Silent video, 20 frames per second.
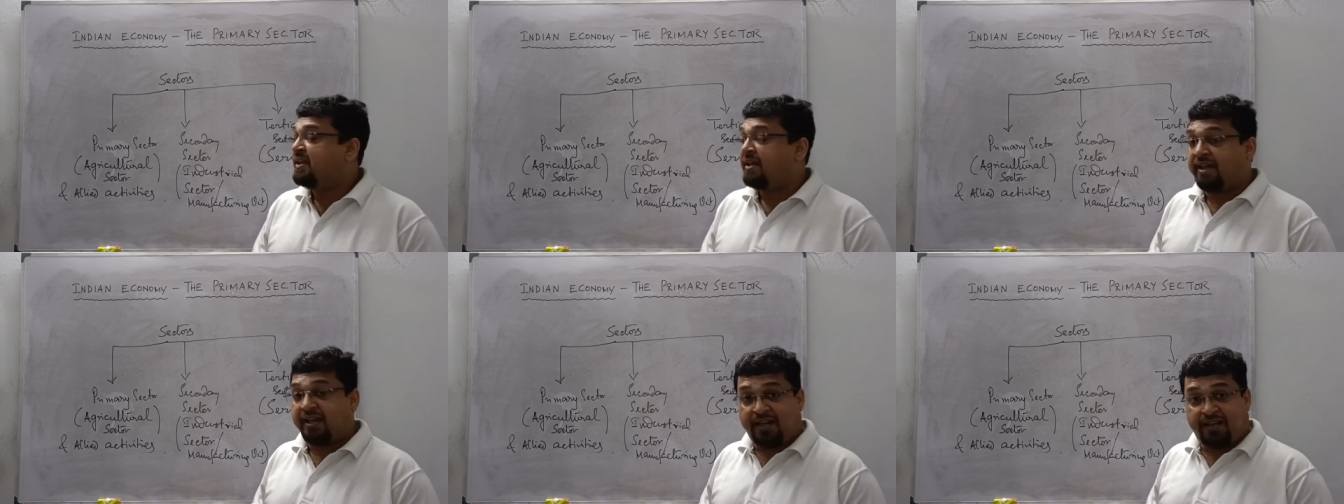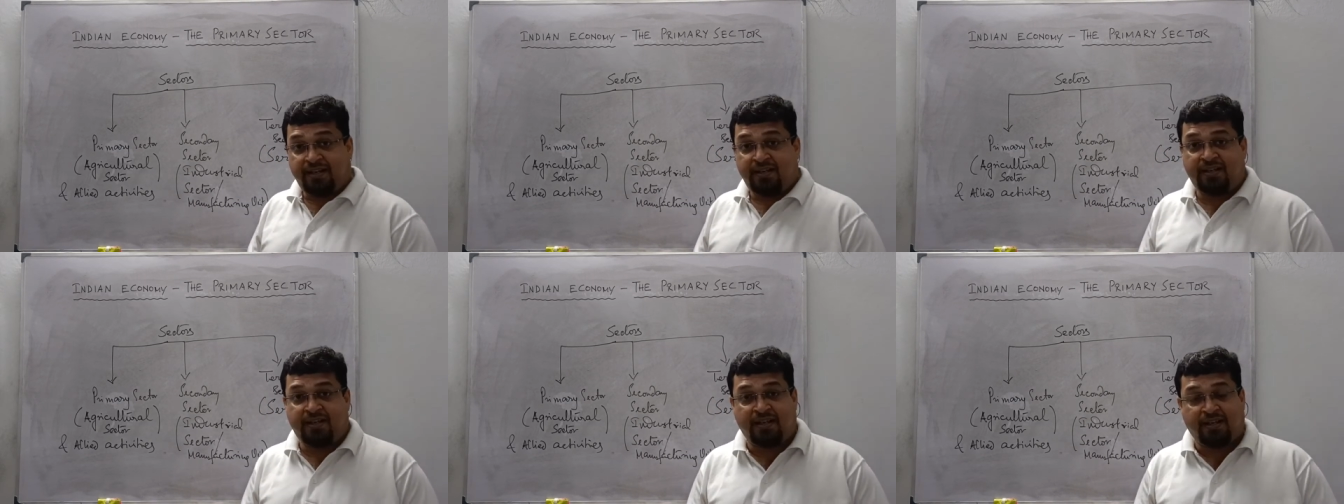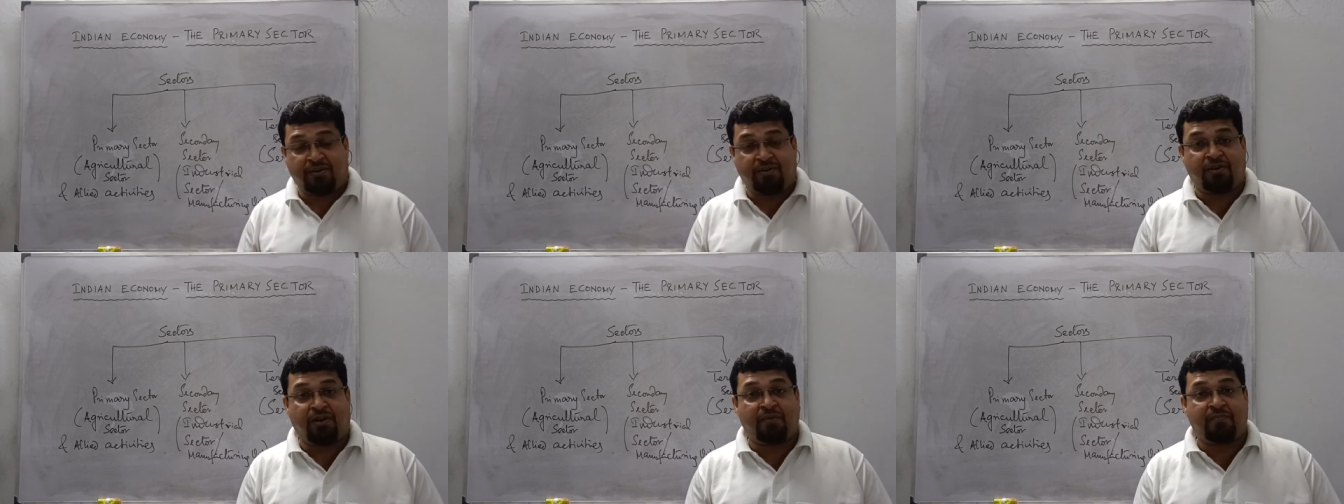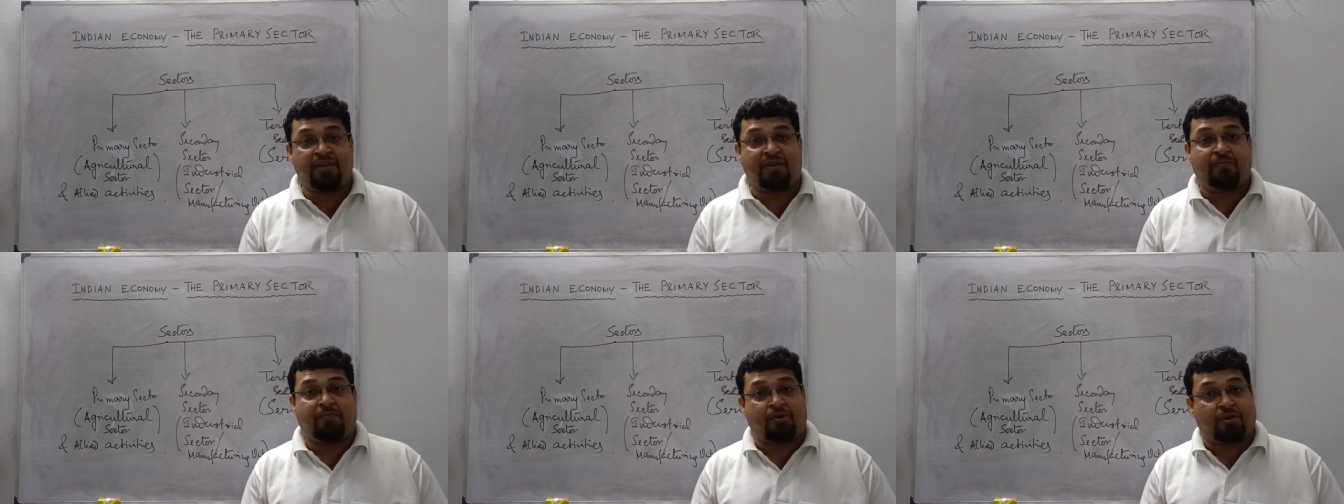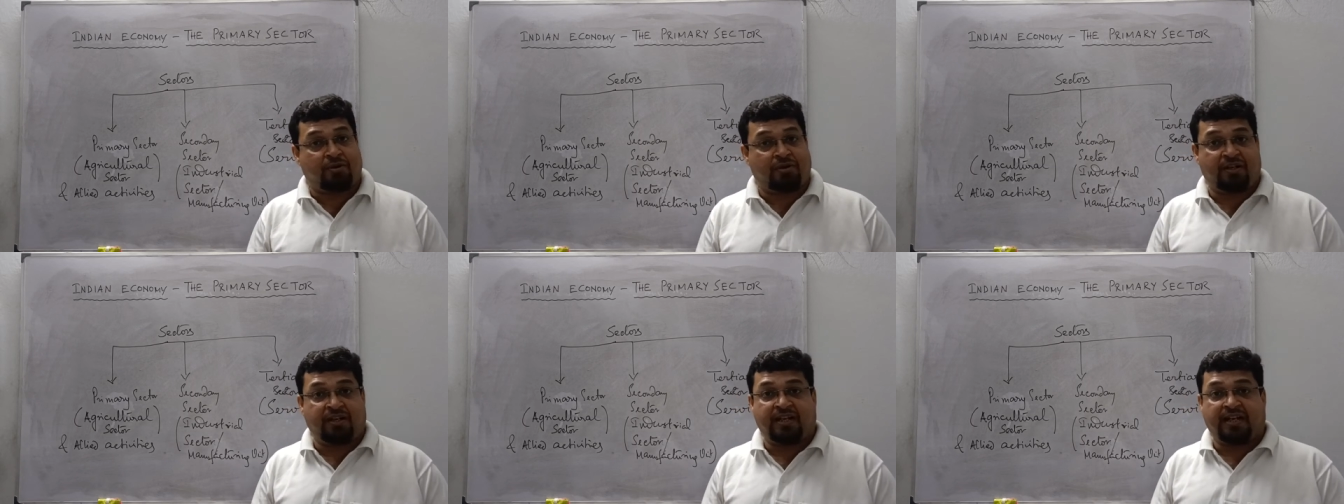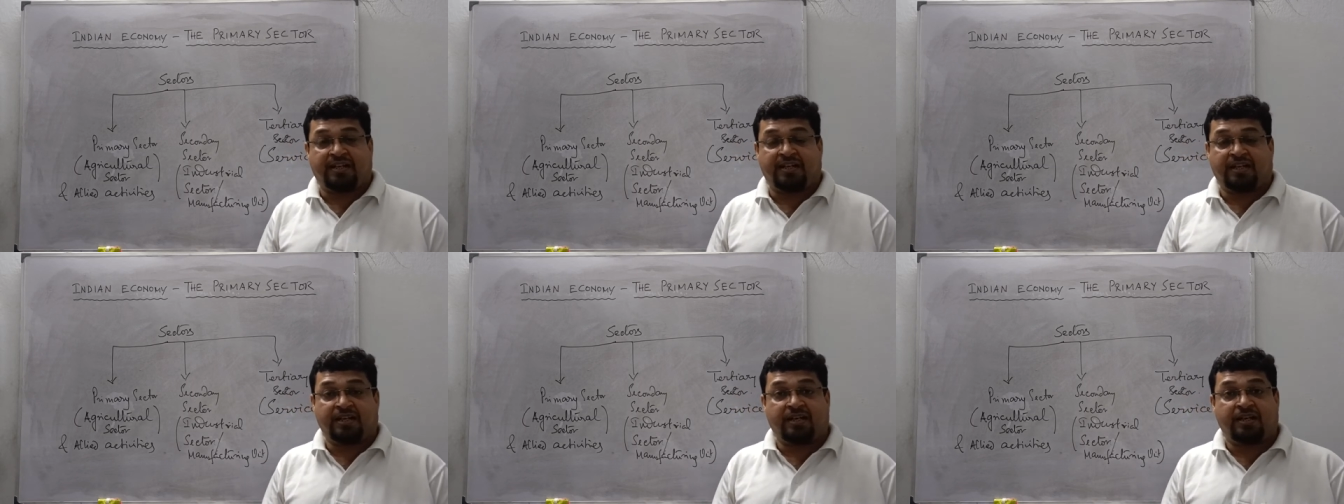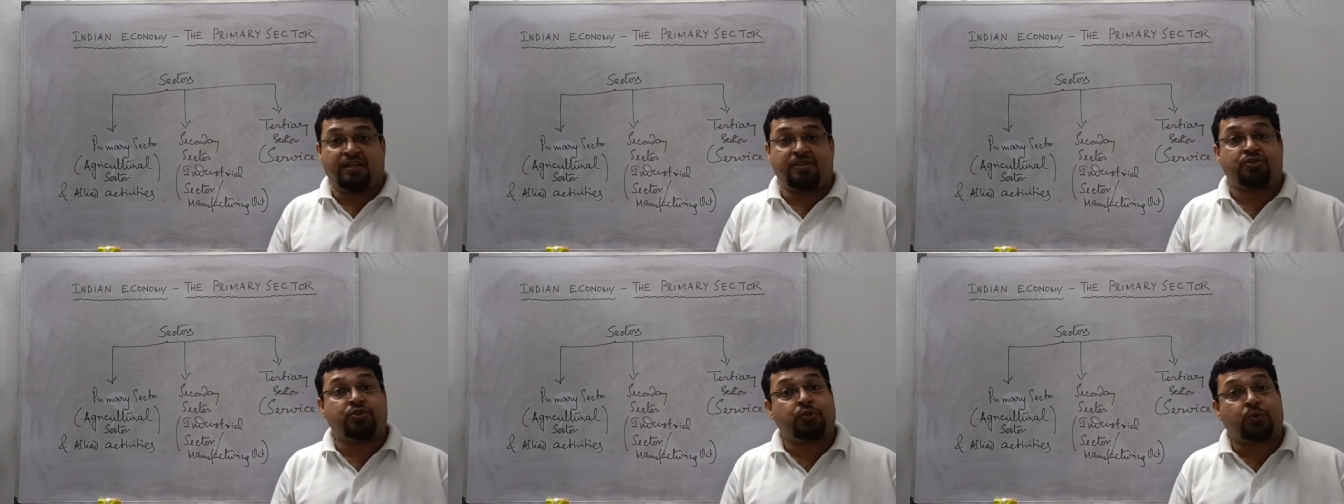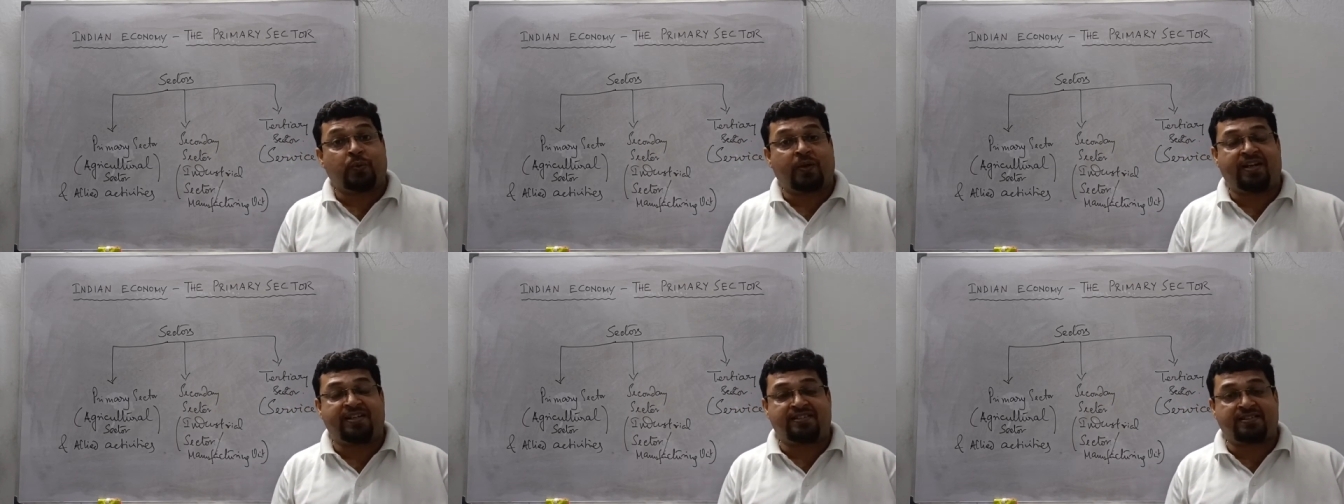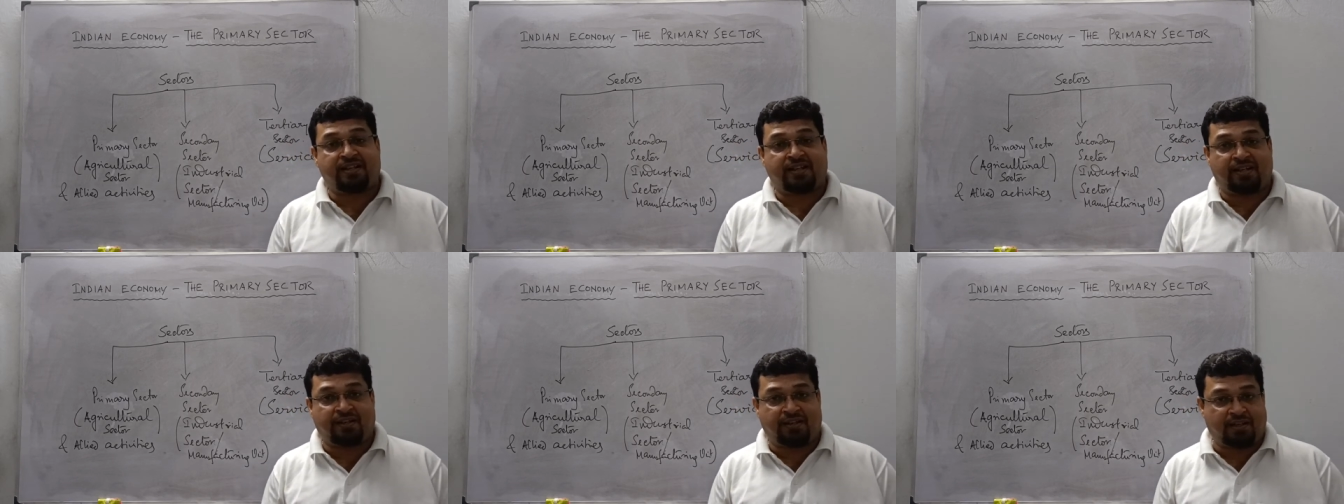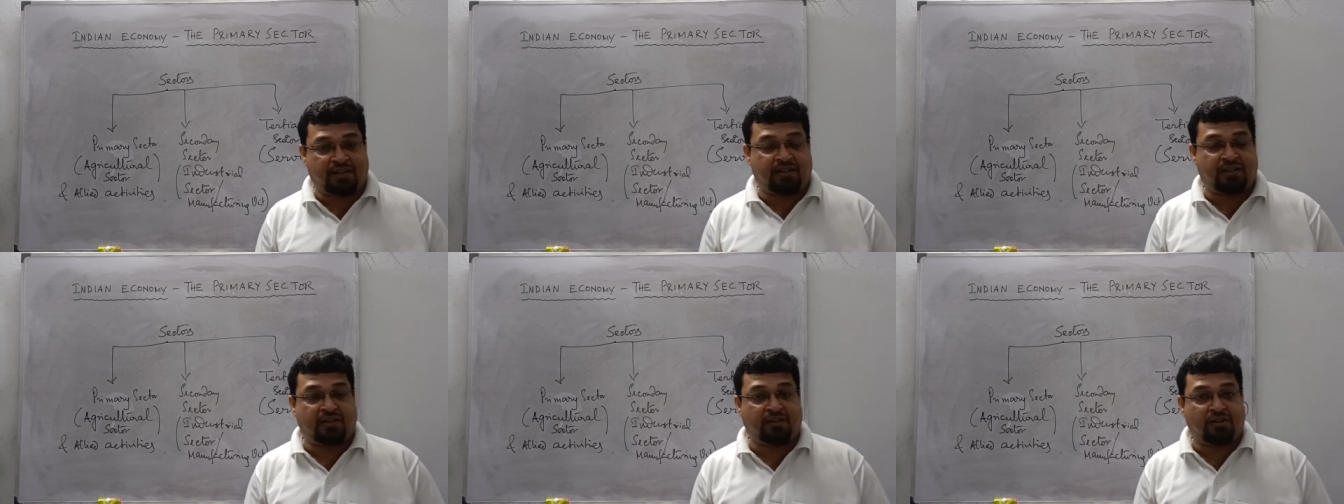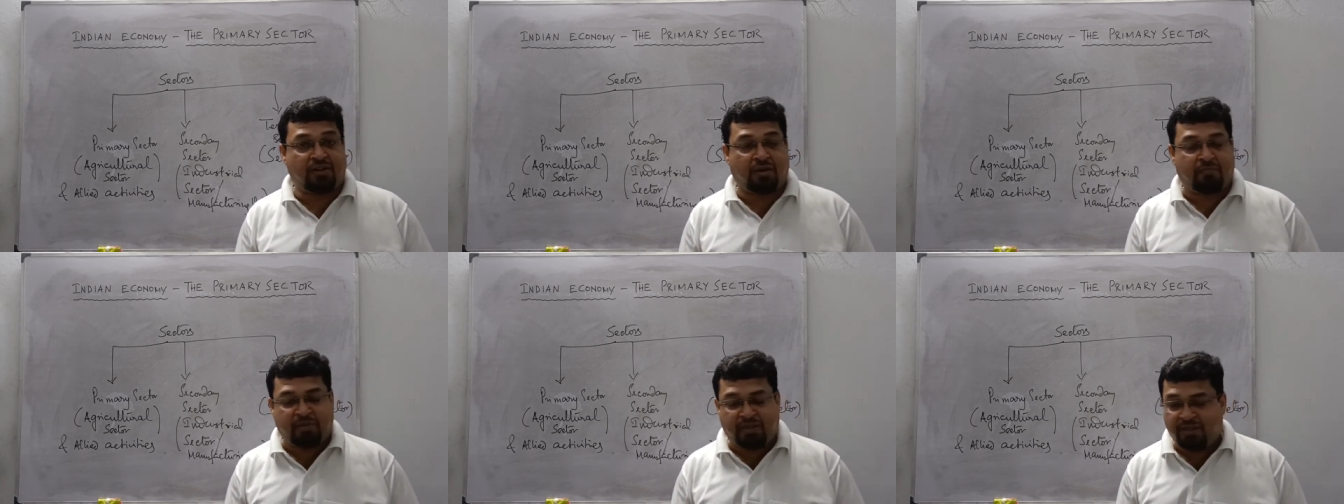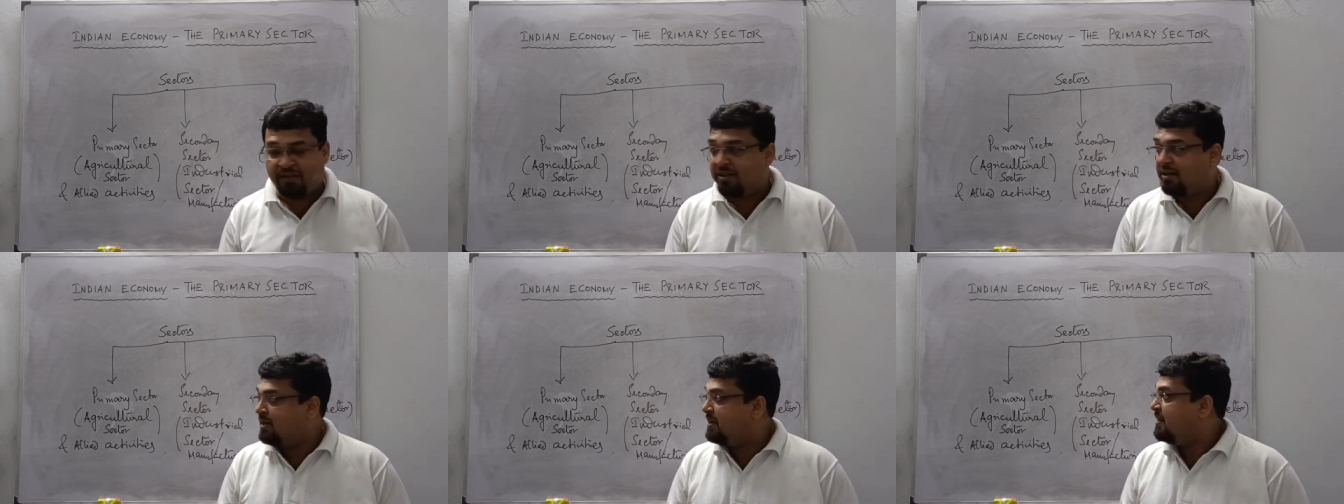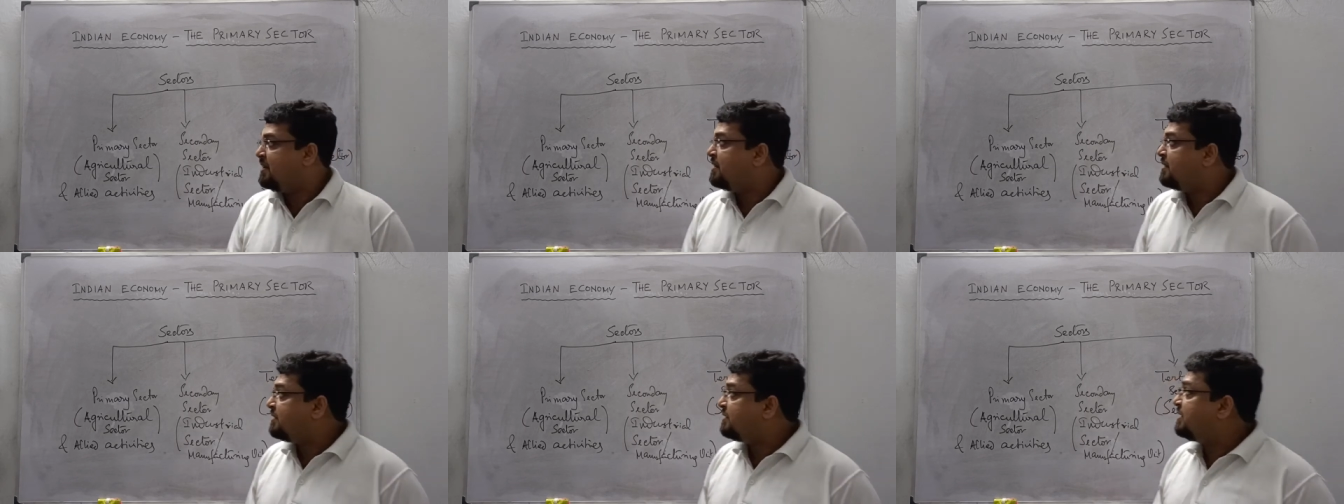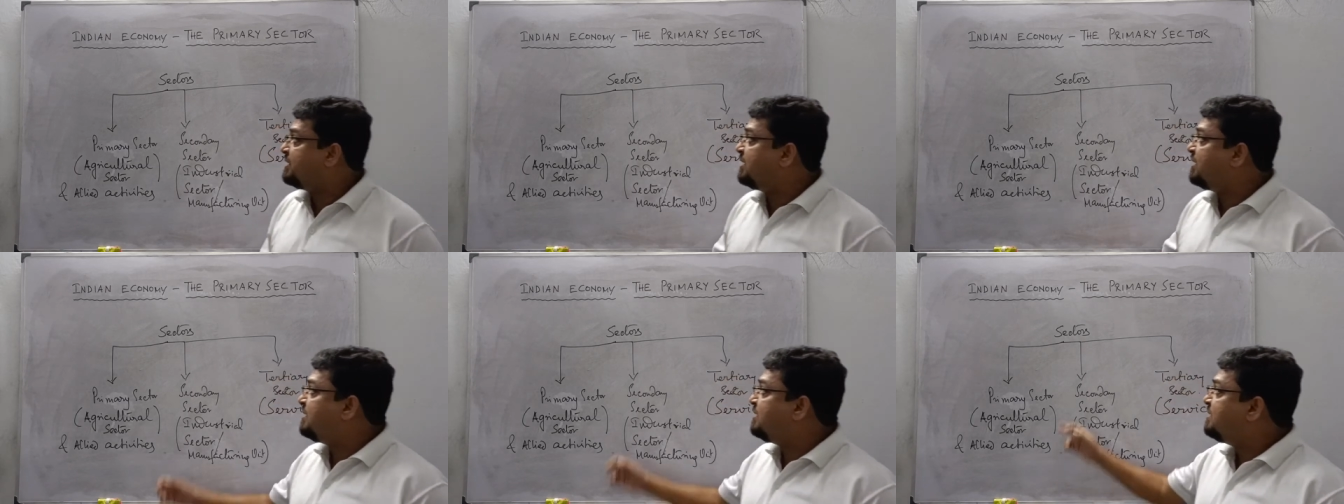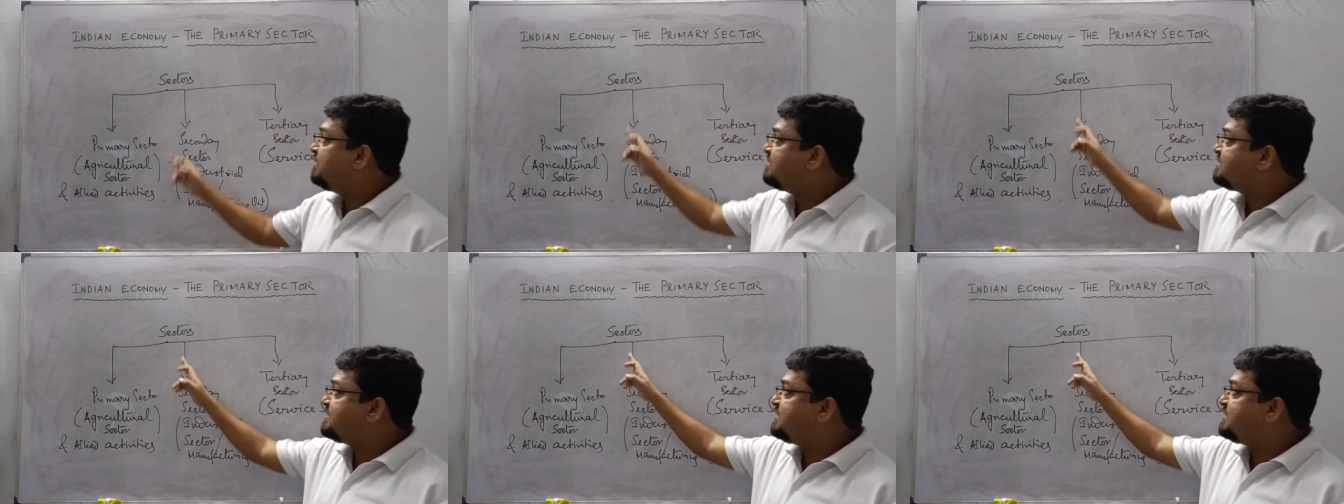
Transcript: Any economy broadly categorized so as the Indian economy, the